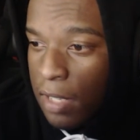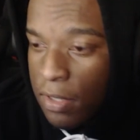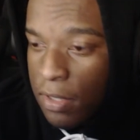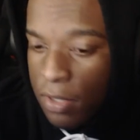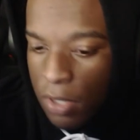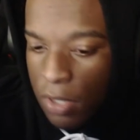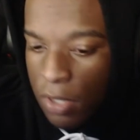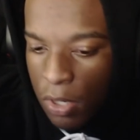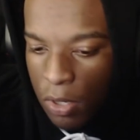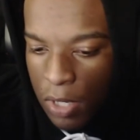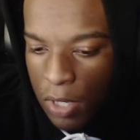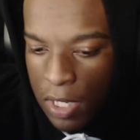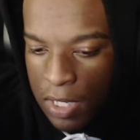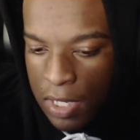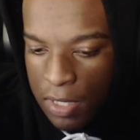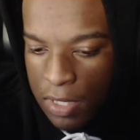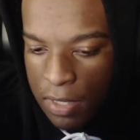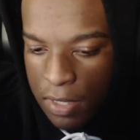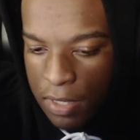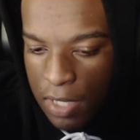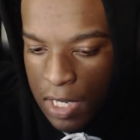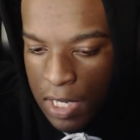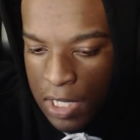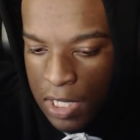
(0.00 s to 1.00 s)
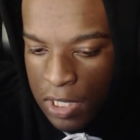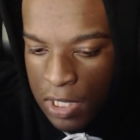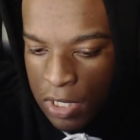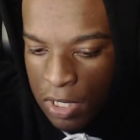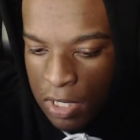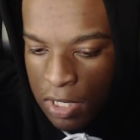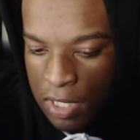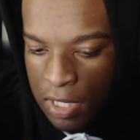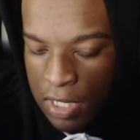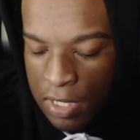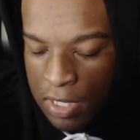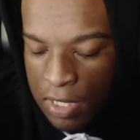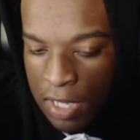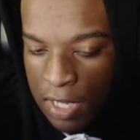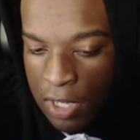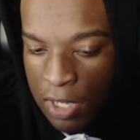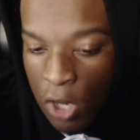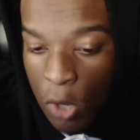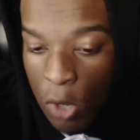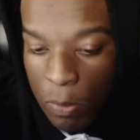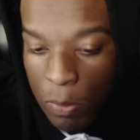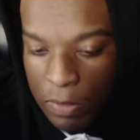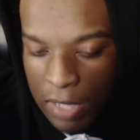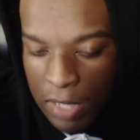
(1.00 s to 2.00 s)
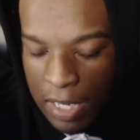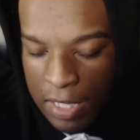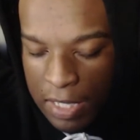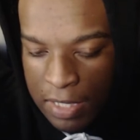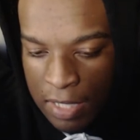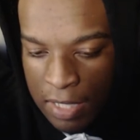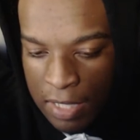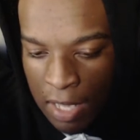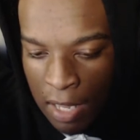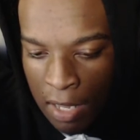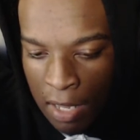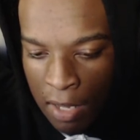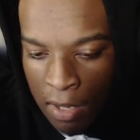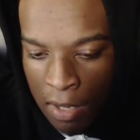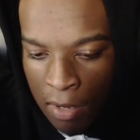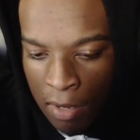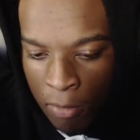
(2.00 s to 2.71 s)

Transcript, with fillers: So it's it's it's a dope thing to uh,